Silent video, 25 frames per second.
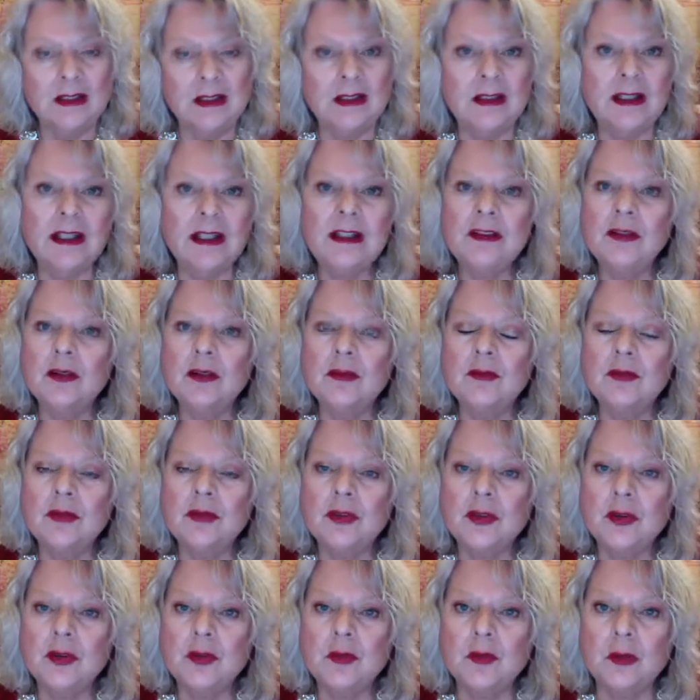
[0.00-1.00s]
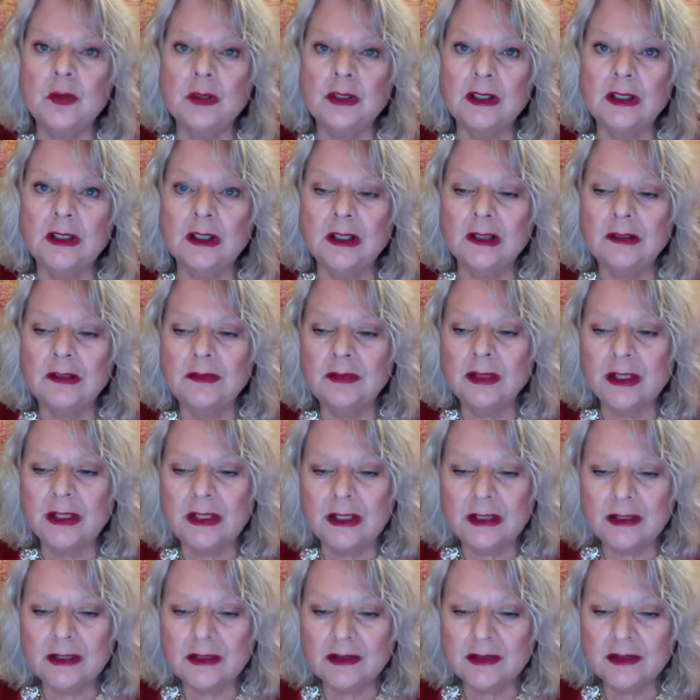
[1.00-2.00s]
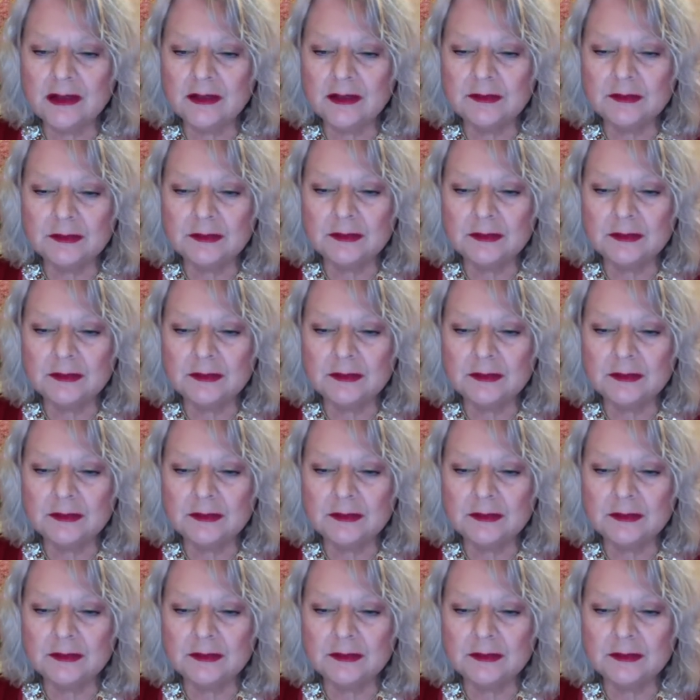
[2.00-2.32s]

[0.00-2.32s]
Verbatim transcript: They don't know what love is.